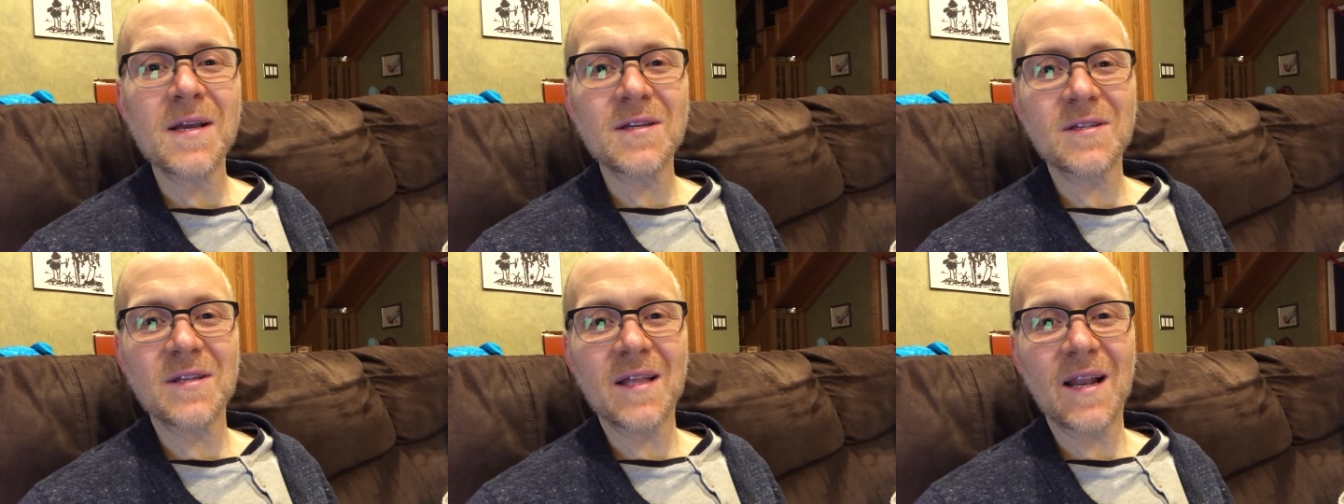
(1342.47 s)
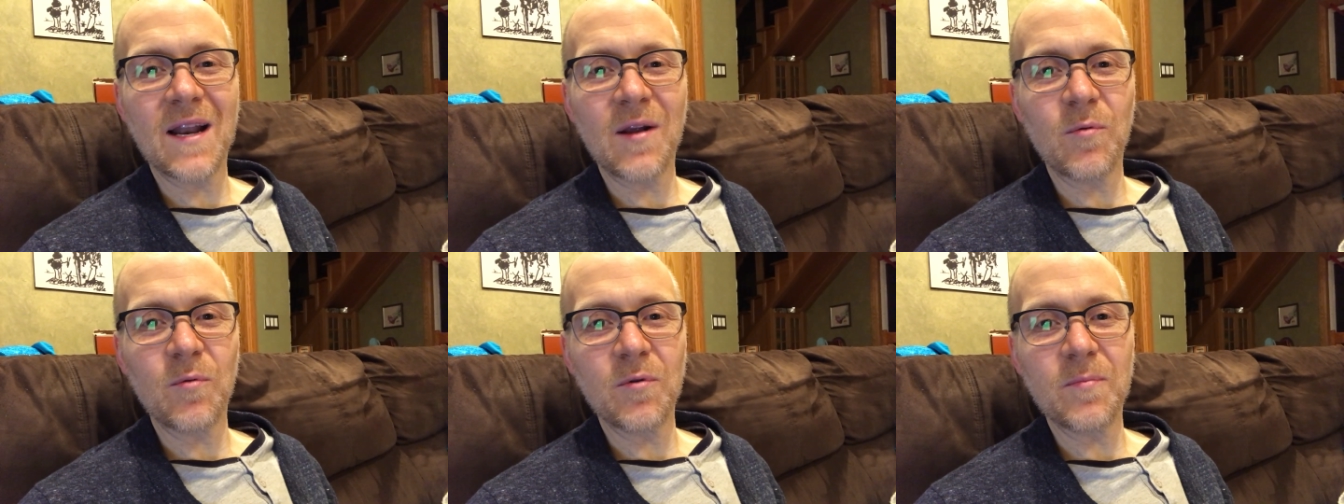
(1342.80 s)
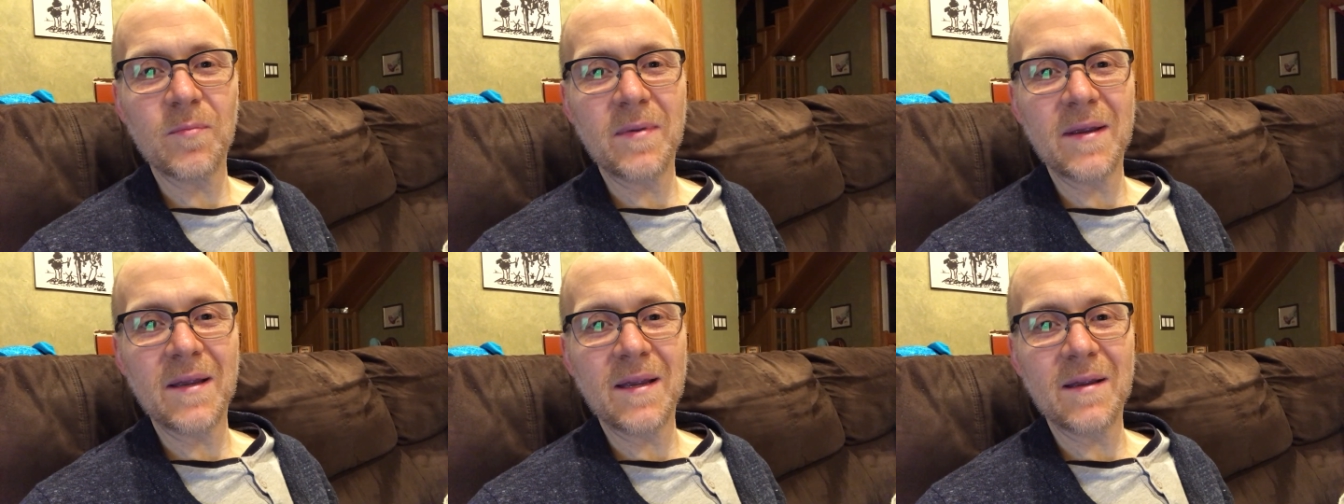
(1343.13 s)
so that I would
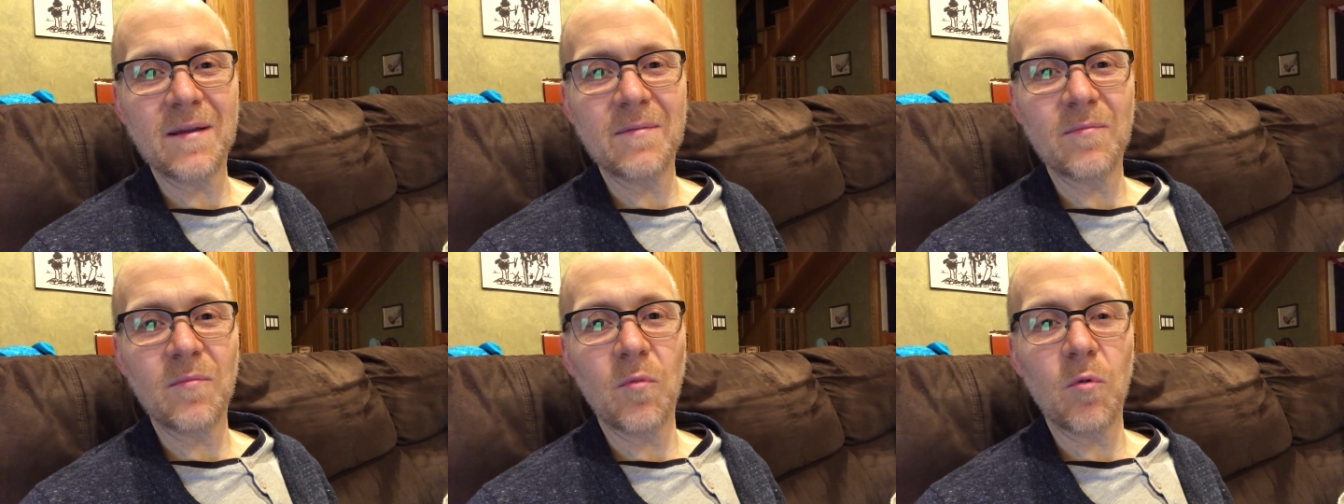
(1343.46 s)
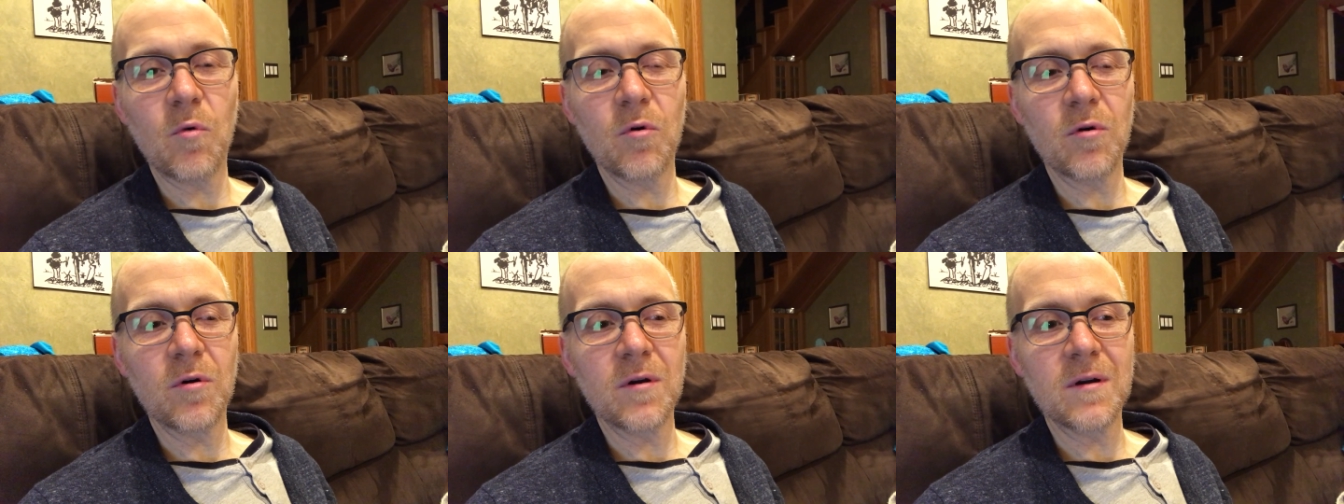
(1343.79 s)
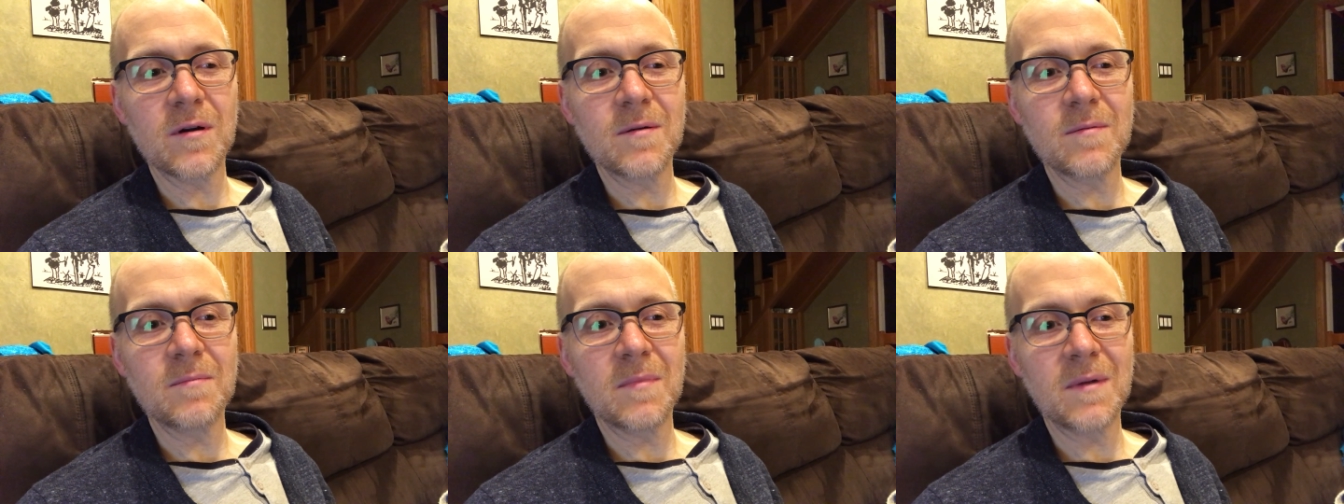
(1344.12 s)
be
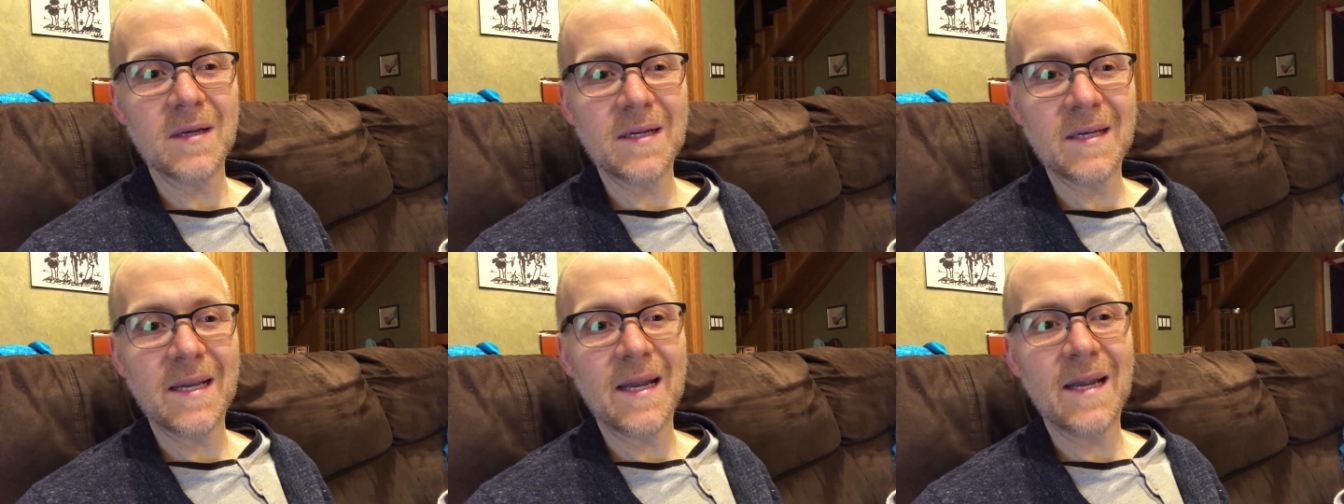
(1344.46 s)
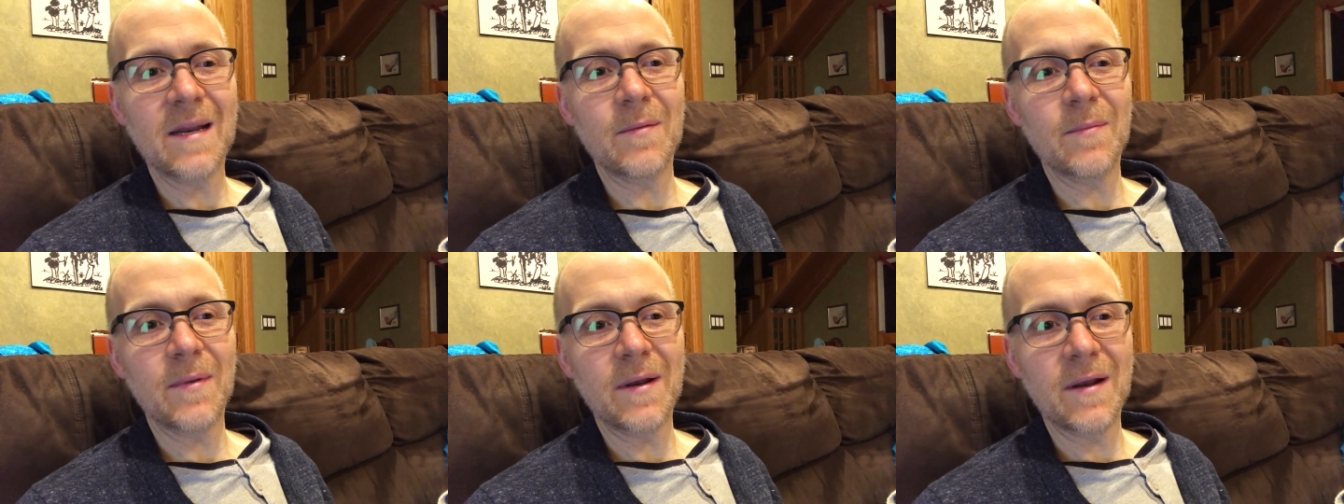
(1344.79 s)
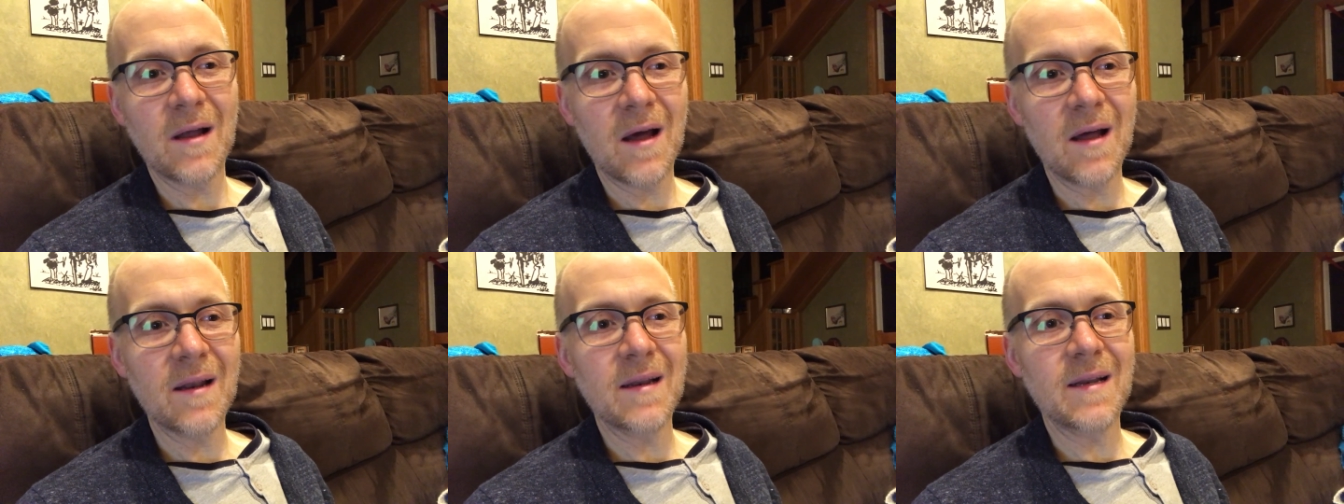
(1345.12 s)
more mundane and
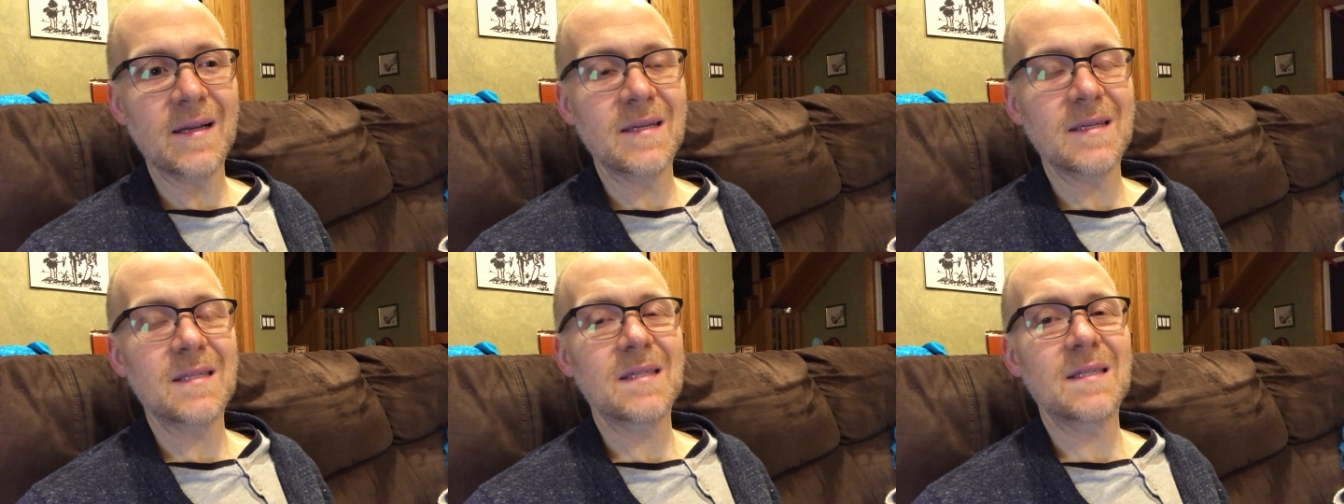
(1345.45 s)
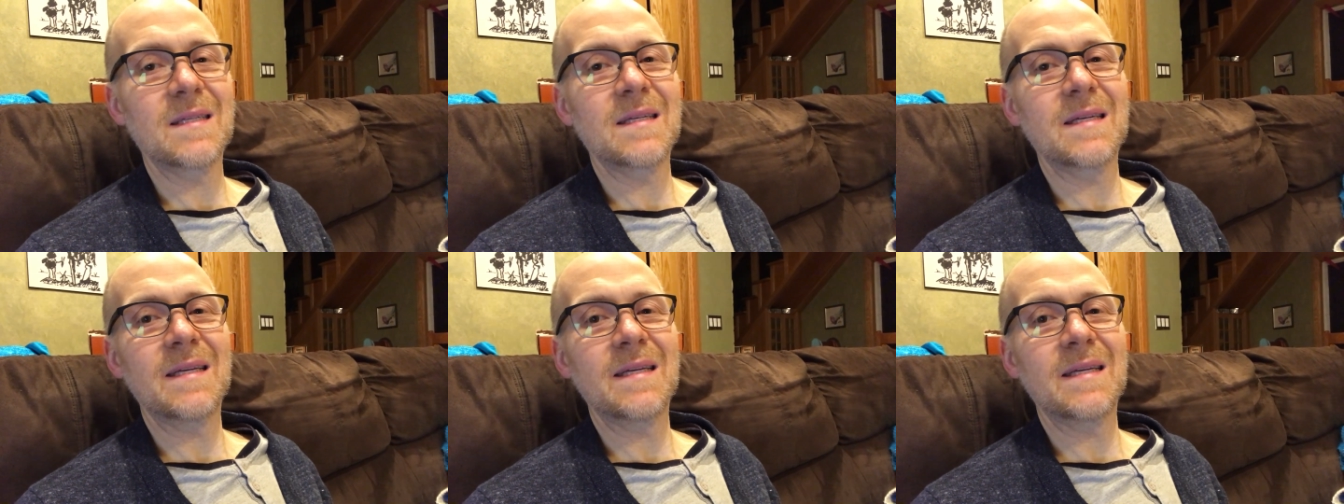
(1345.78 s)
monotonous